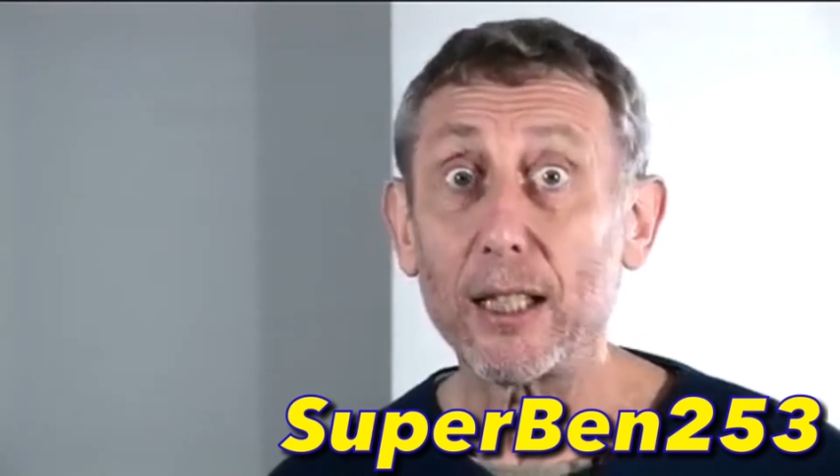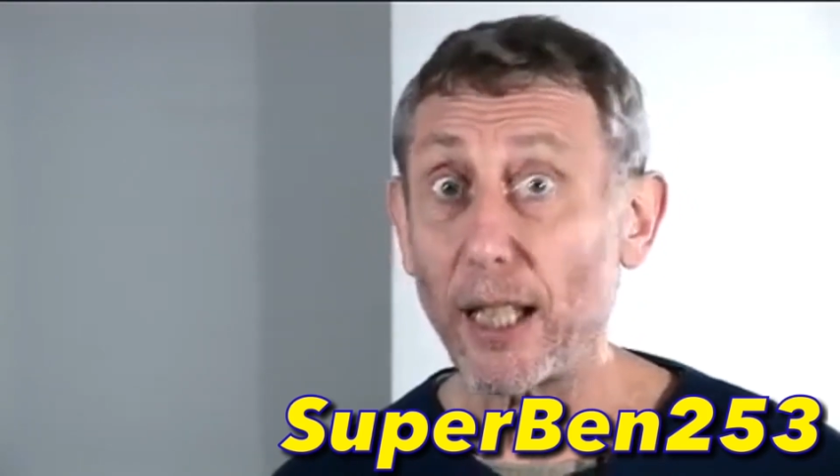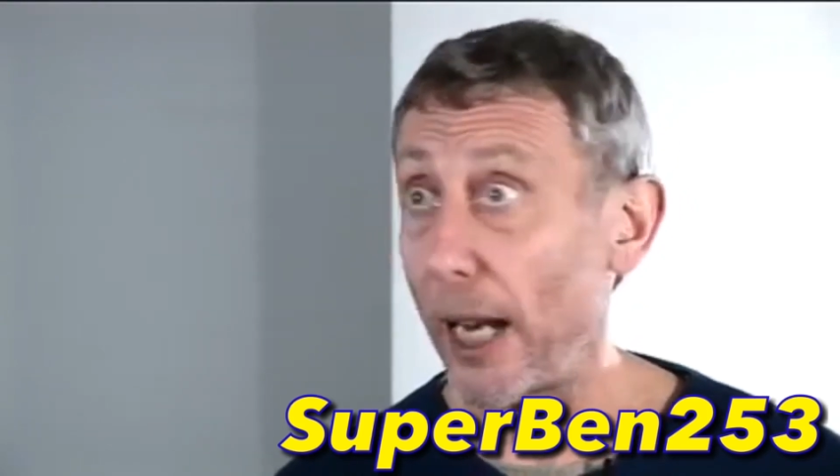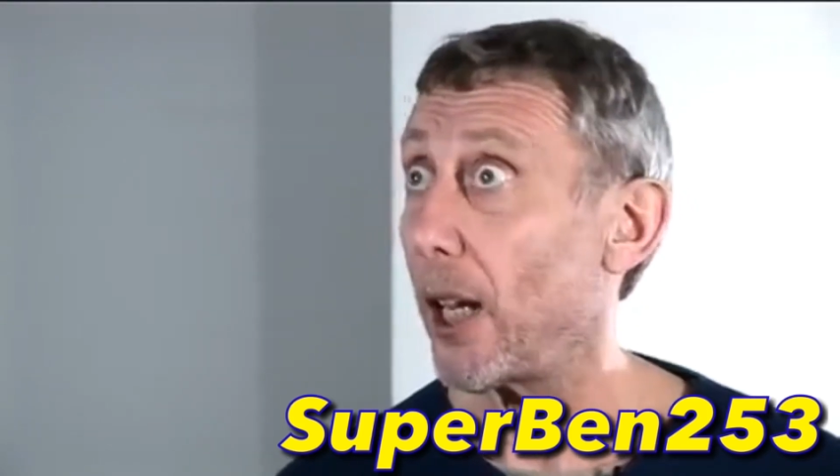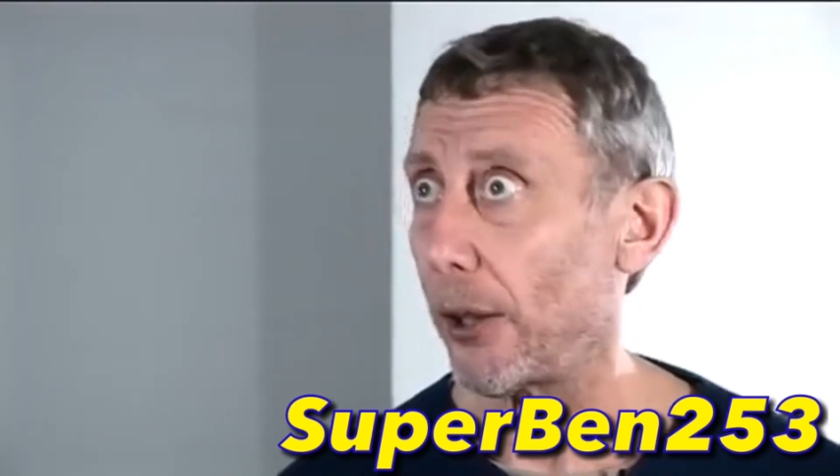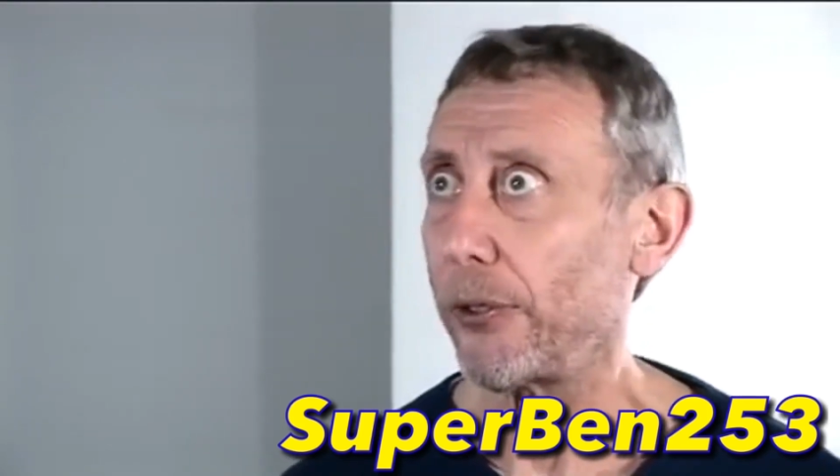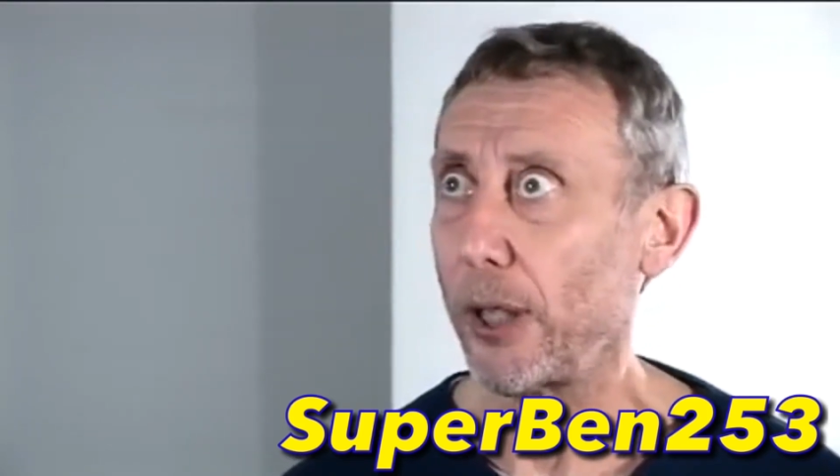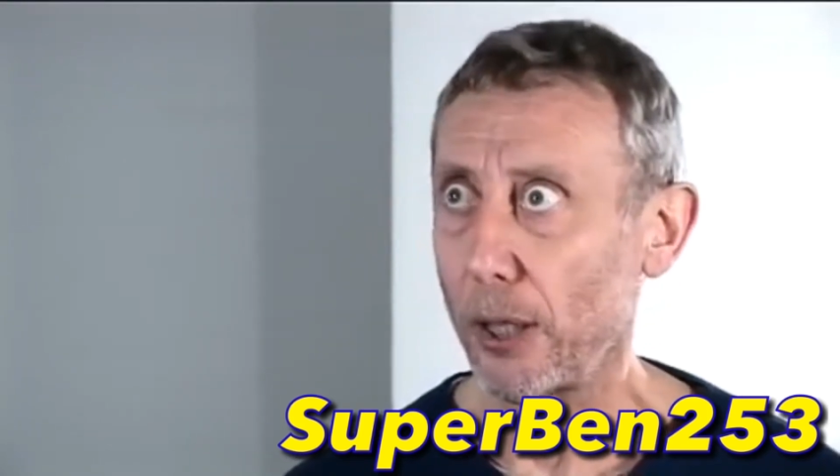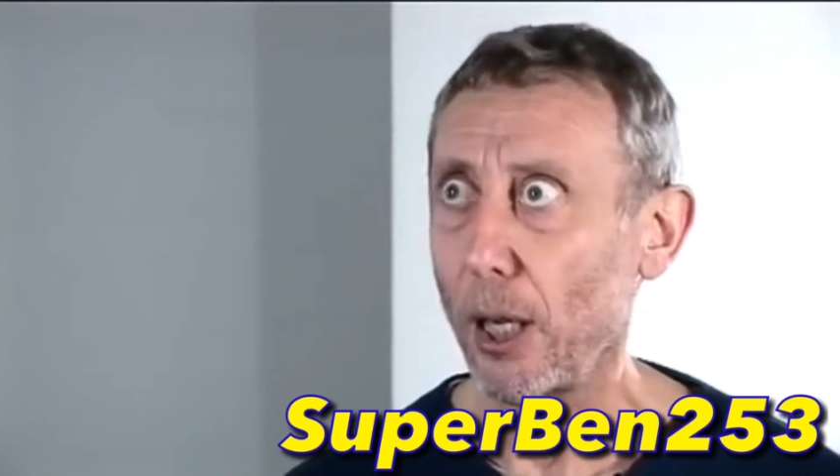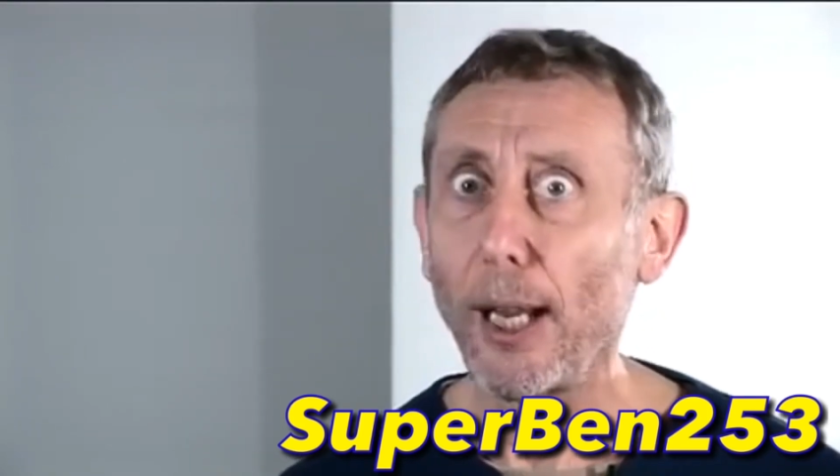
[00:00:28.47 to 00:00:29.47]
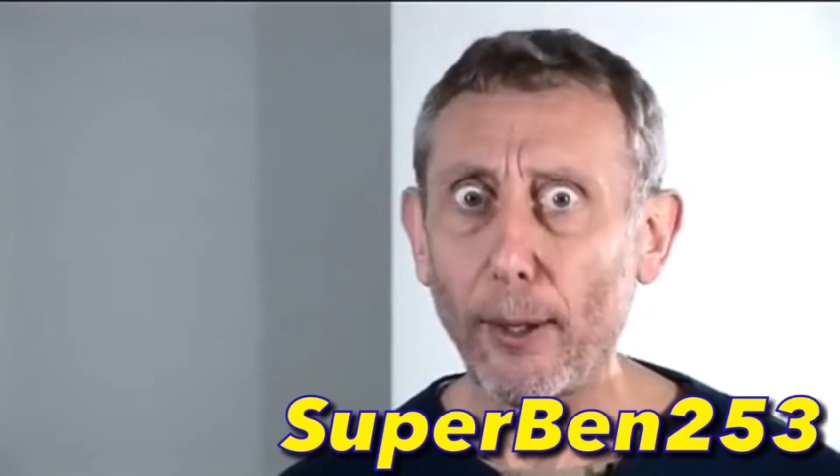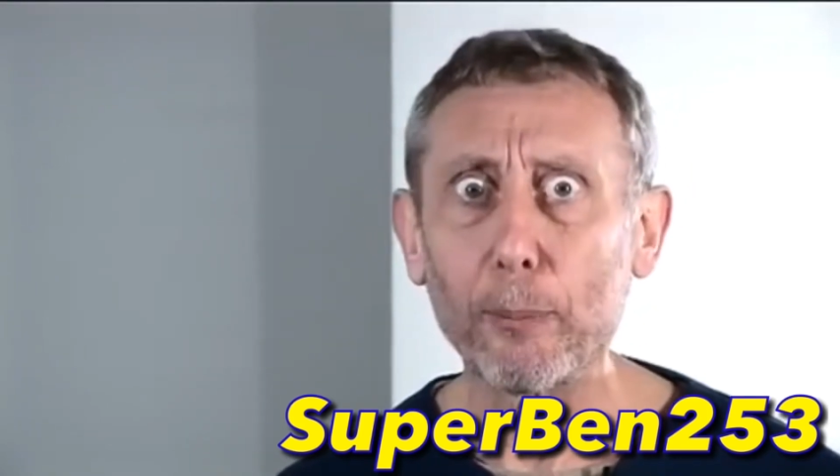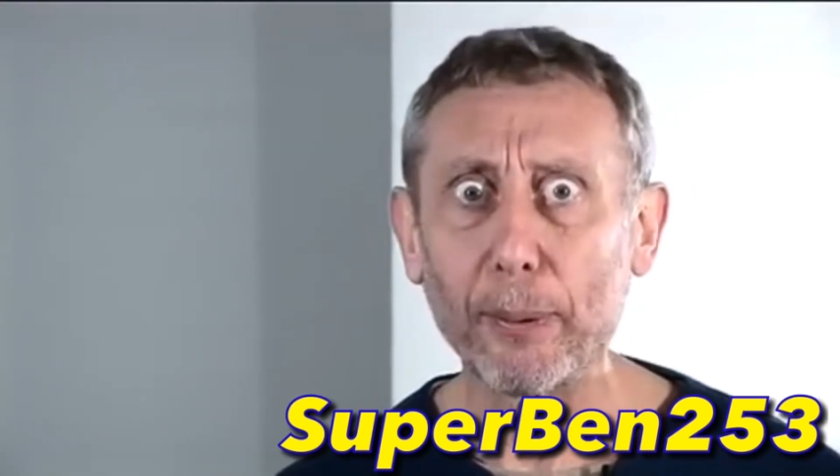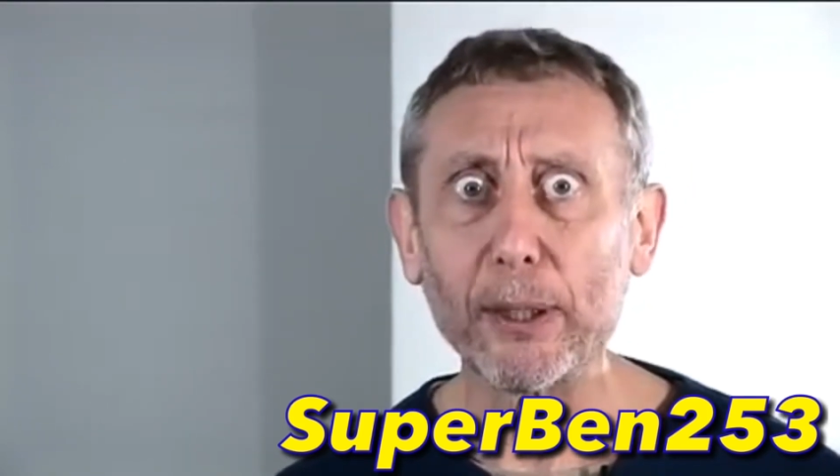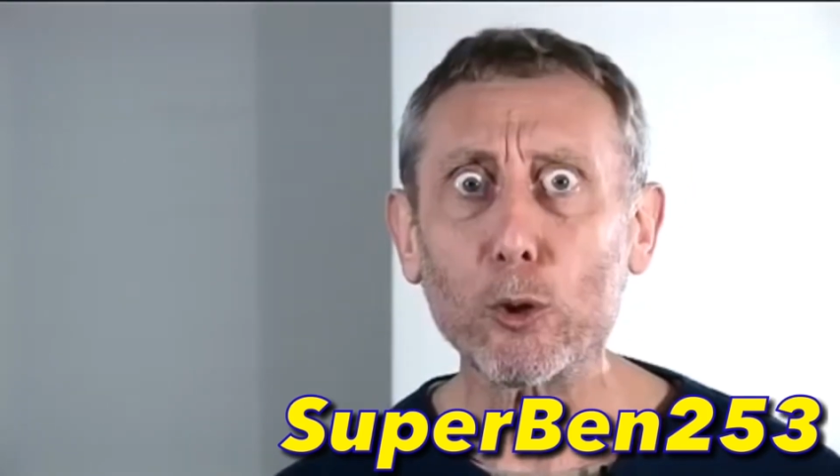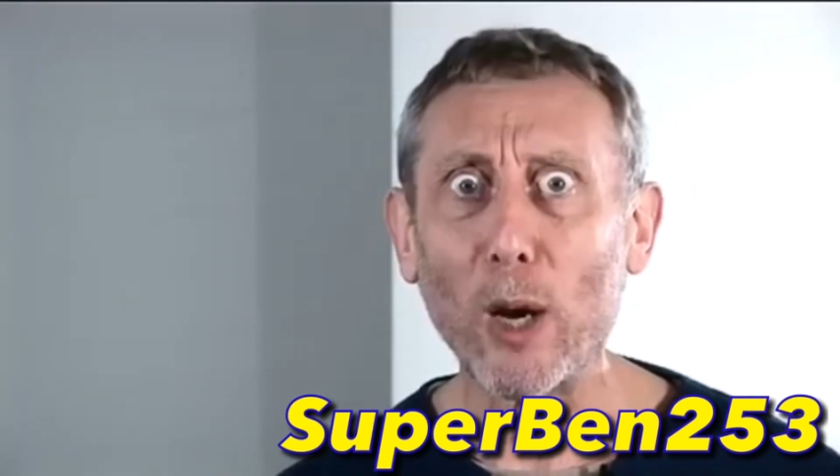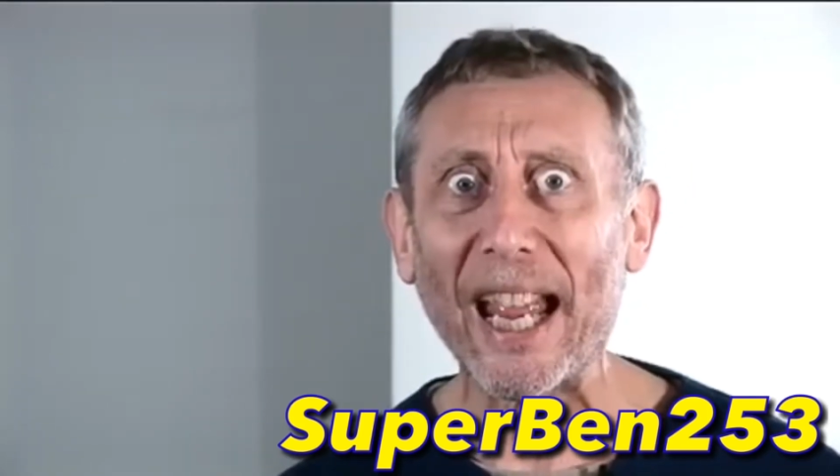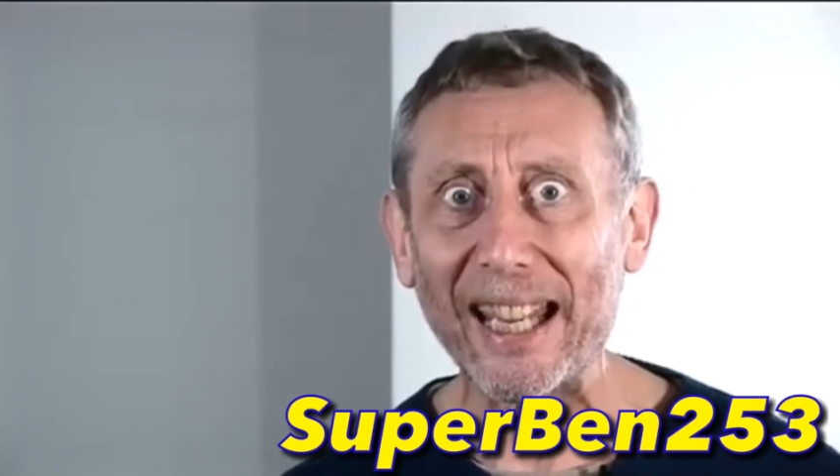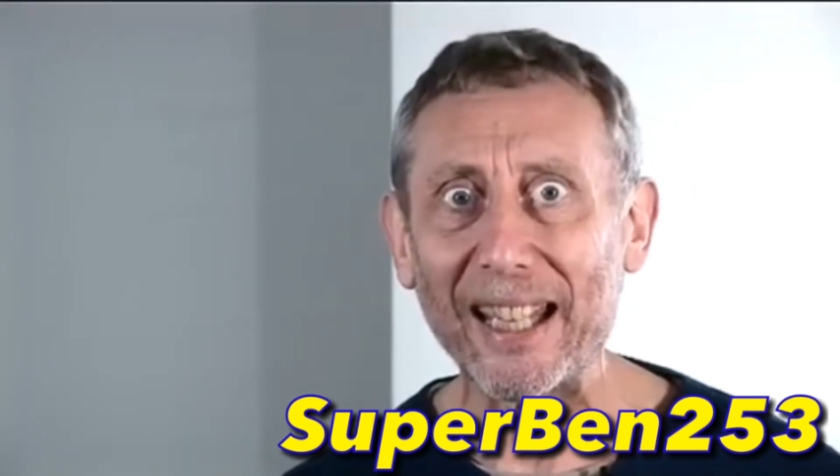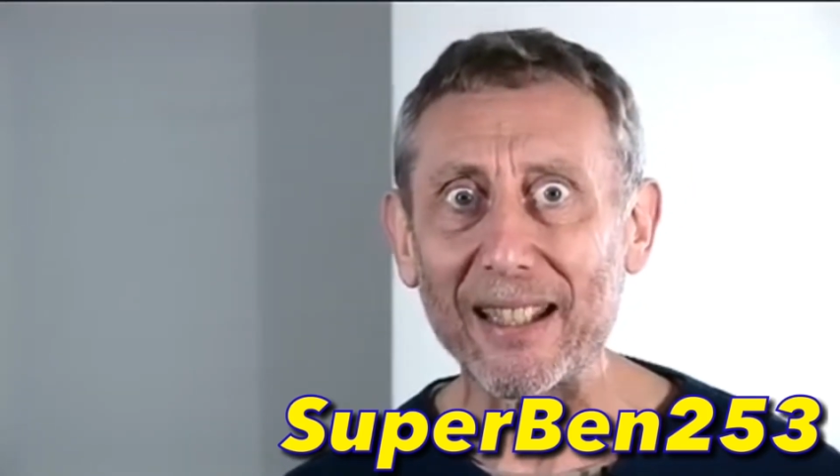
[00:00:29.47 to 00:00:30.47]
Yeah, I said, It would be
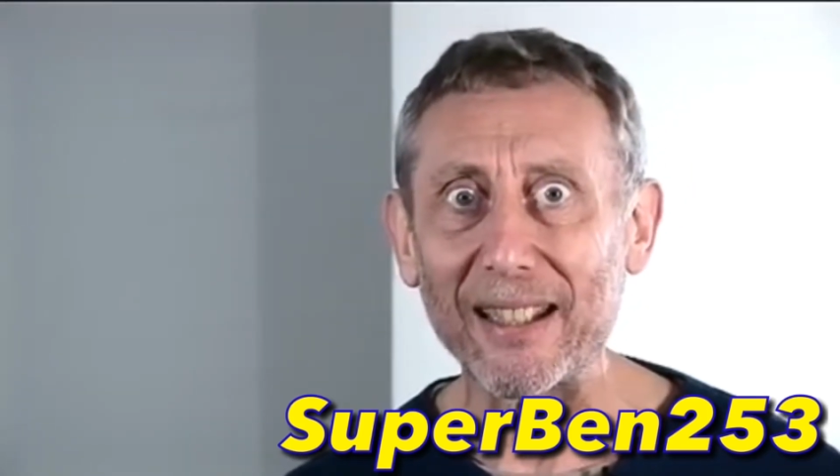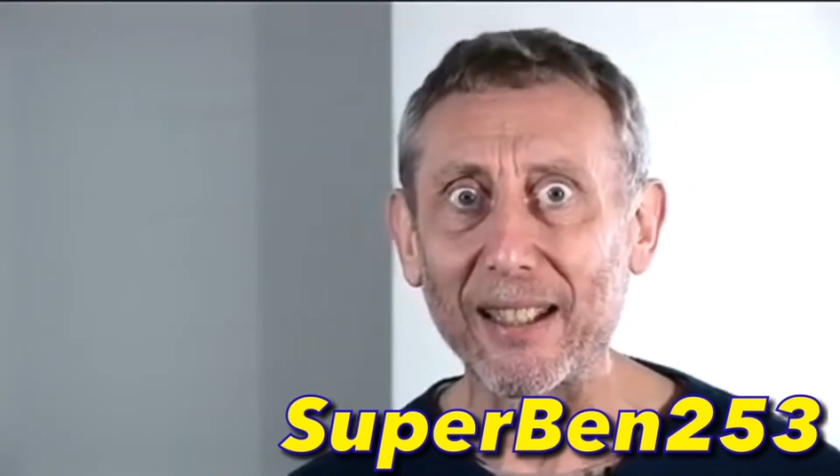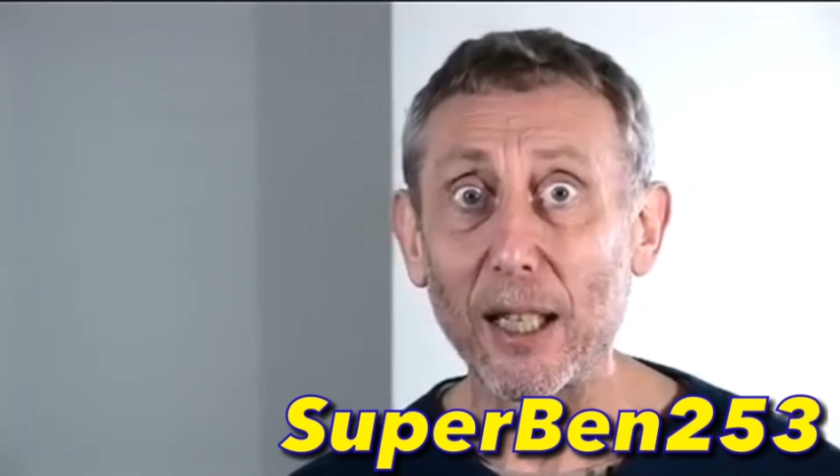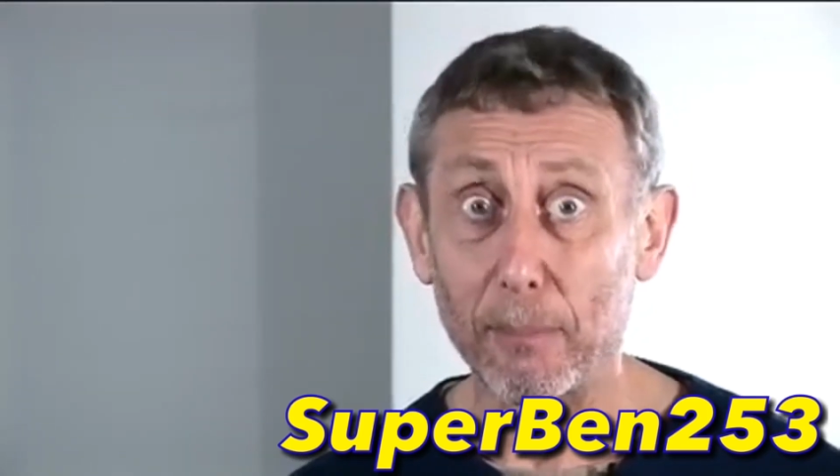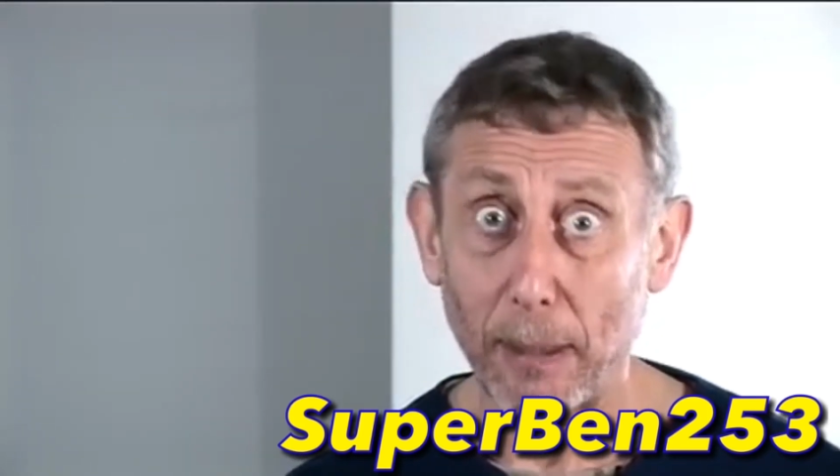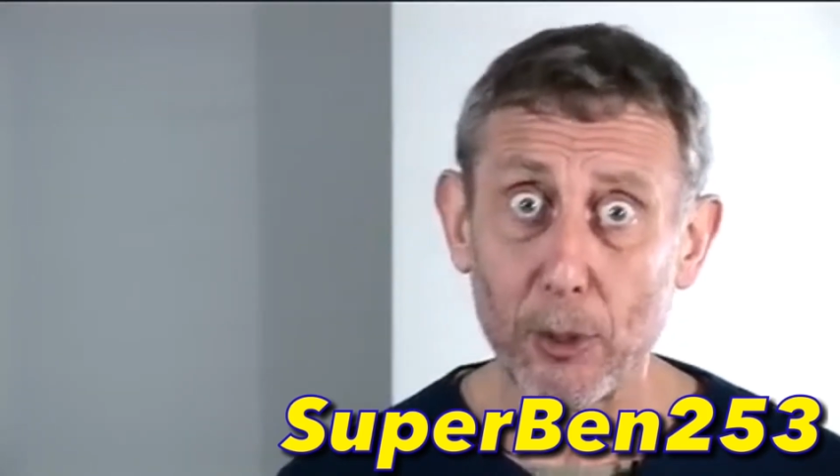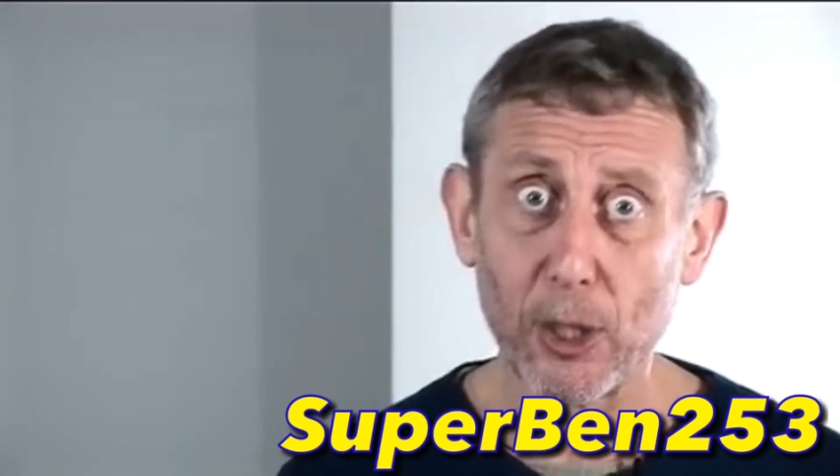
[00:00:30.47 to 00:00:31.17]
great. Mum